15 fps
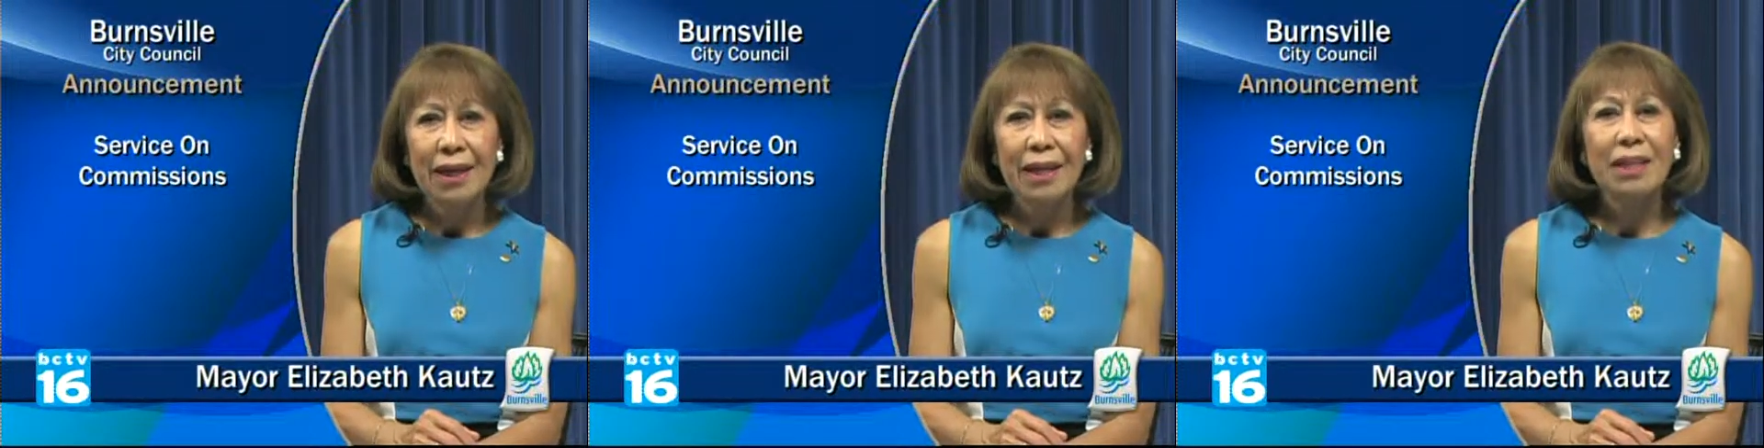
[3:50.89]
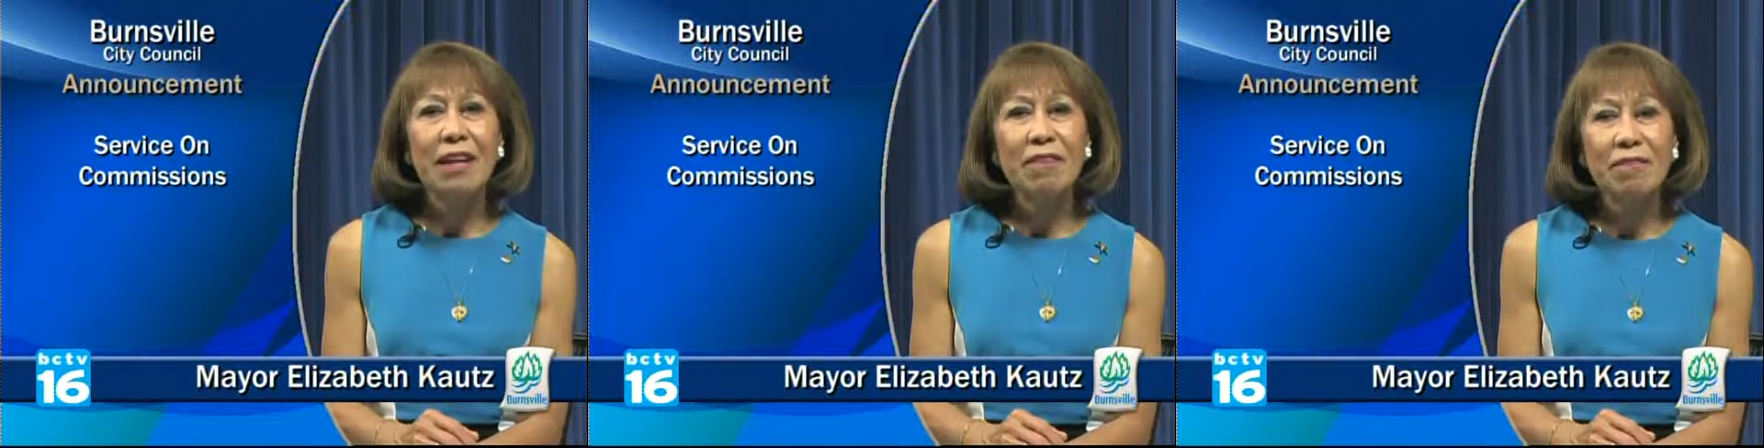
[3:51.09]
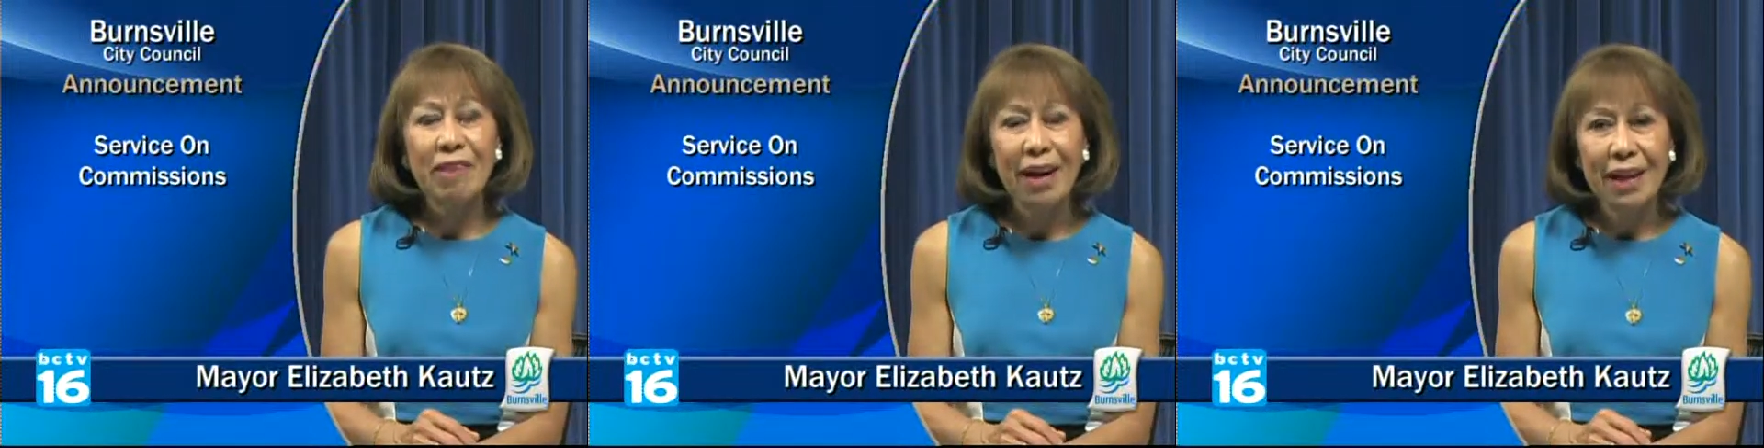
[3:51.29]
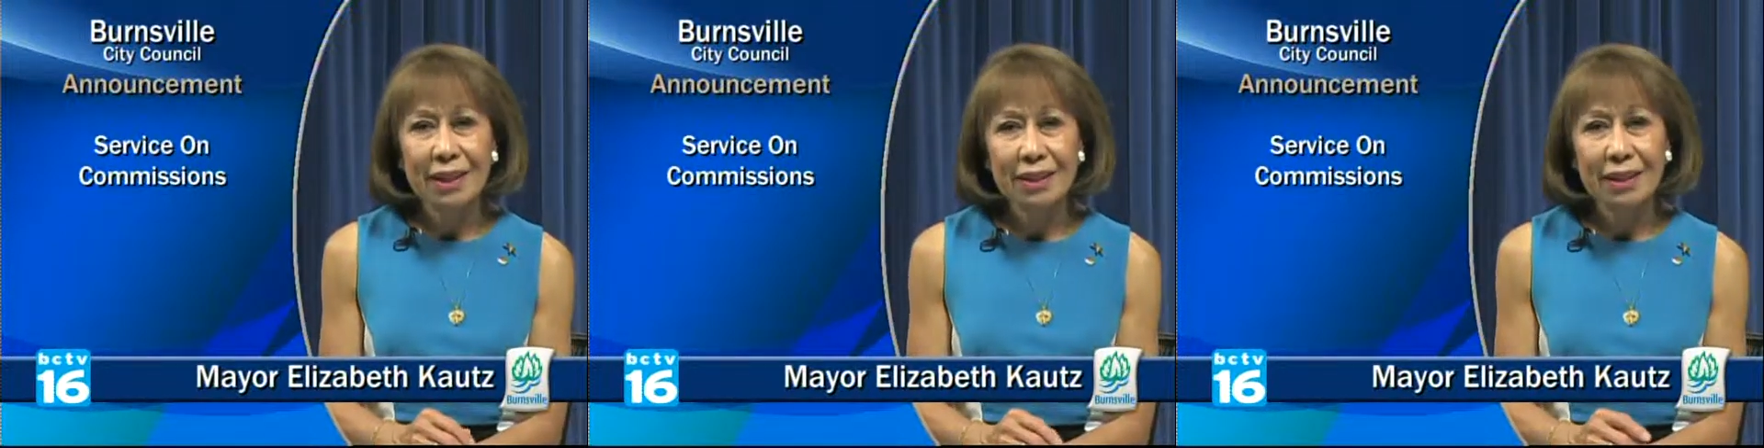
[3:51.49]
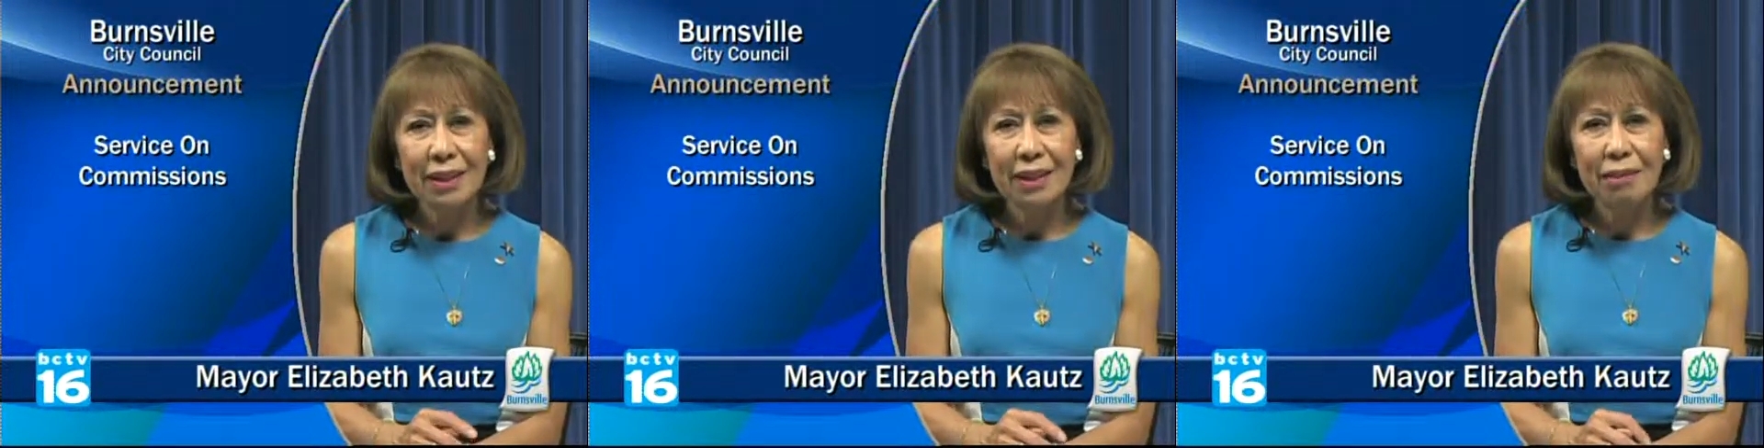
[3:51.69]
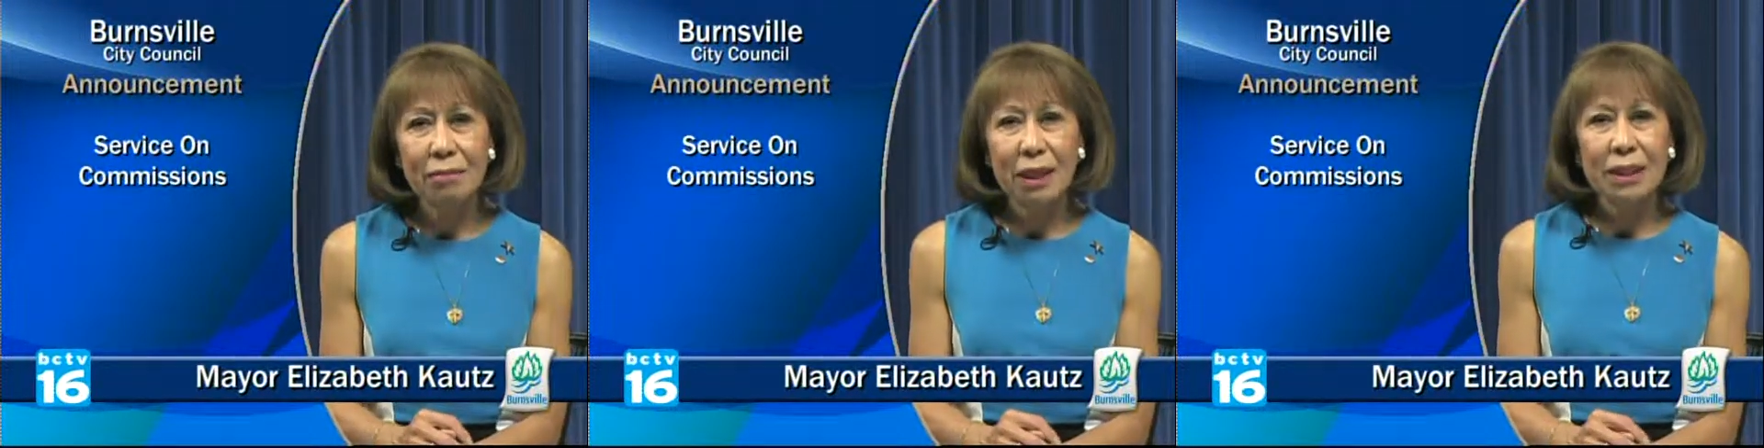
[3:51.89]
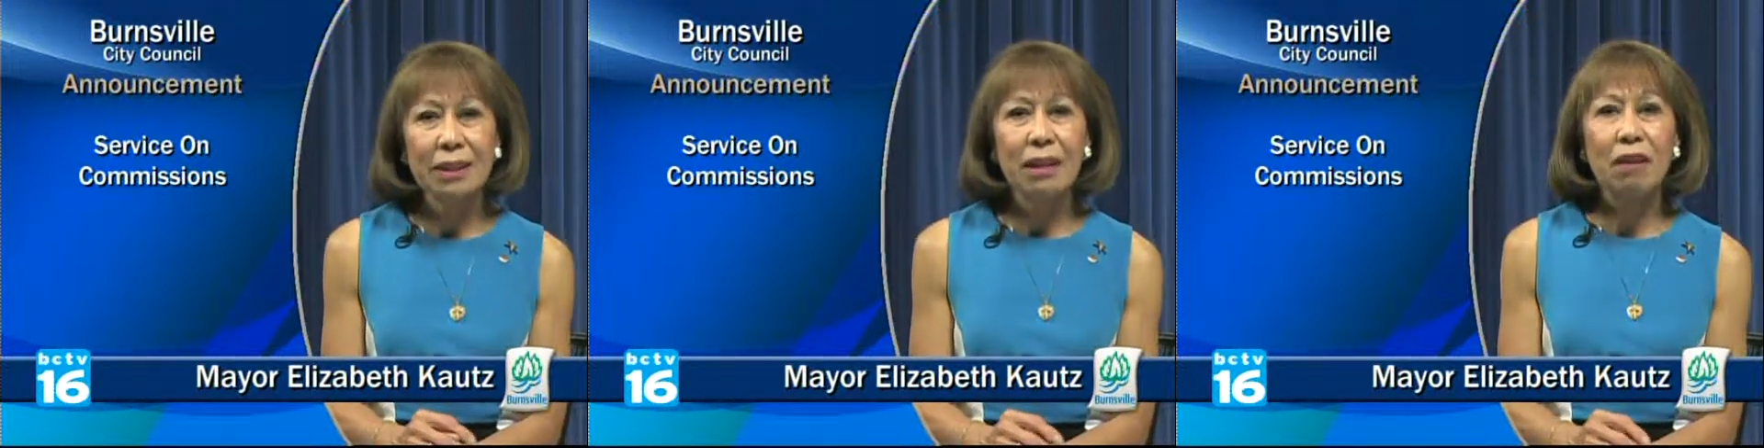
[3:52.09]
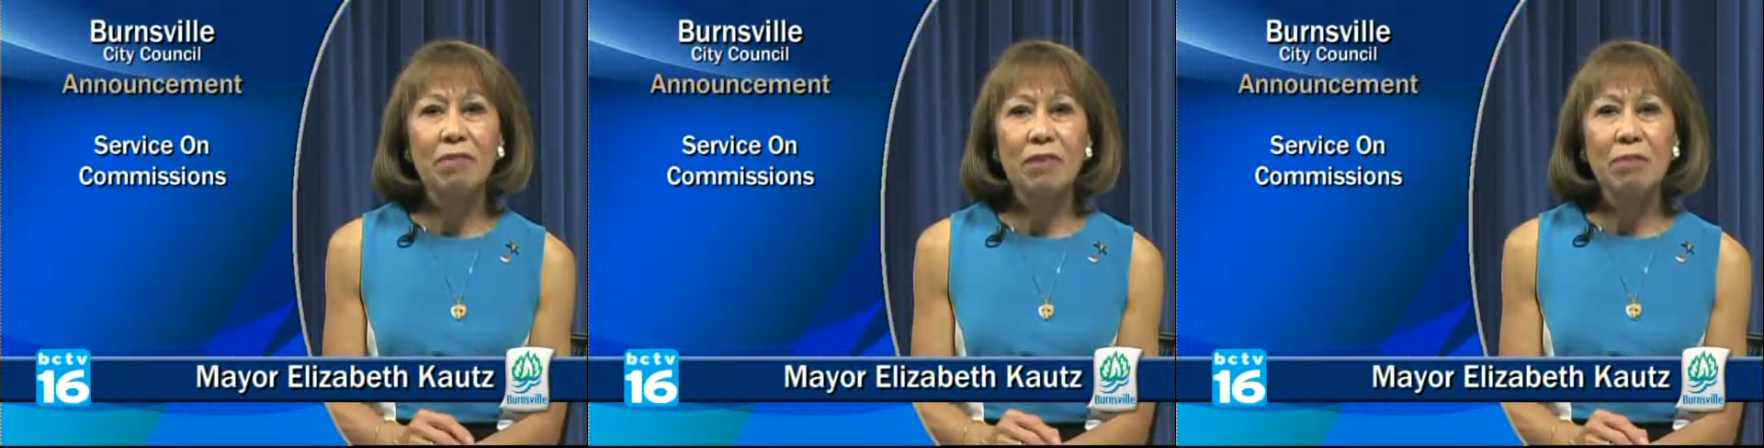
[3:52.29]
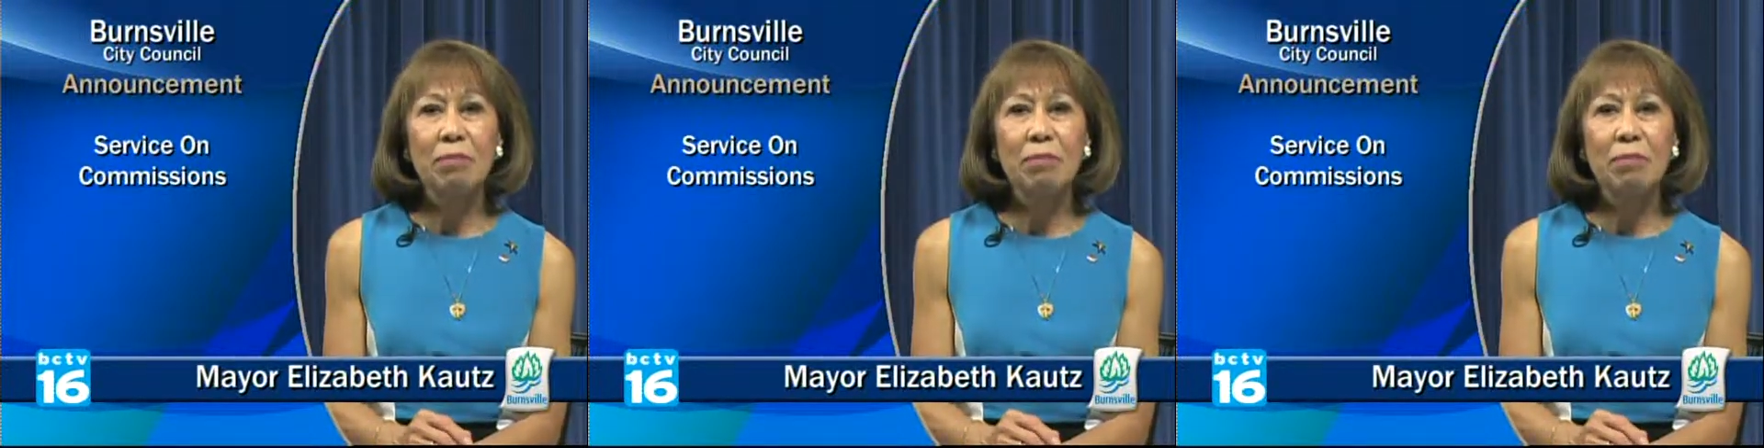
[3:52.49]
in advising myself